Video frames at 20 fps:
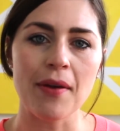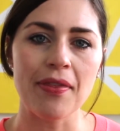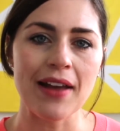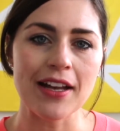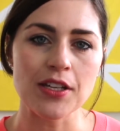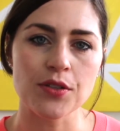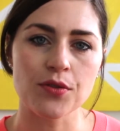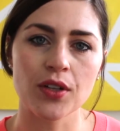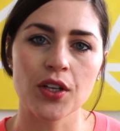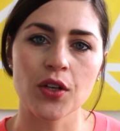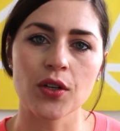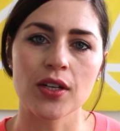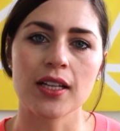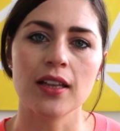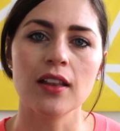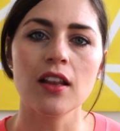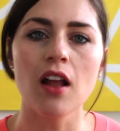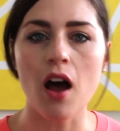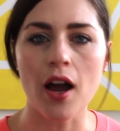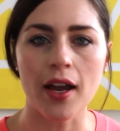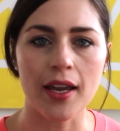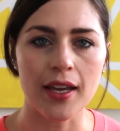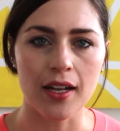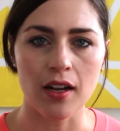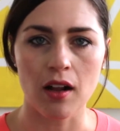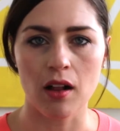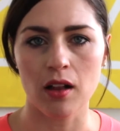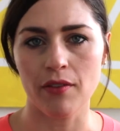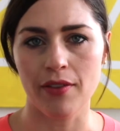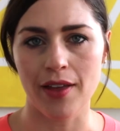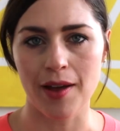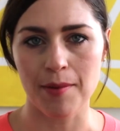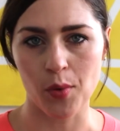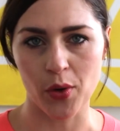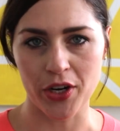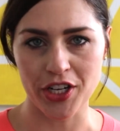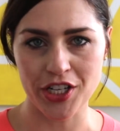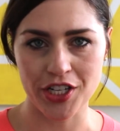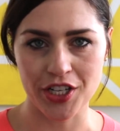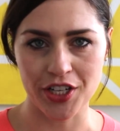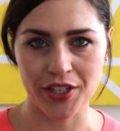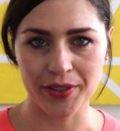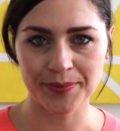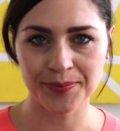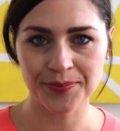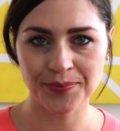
and that's really going to lock in all of that moisture.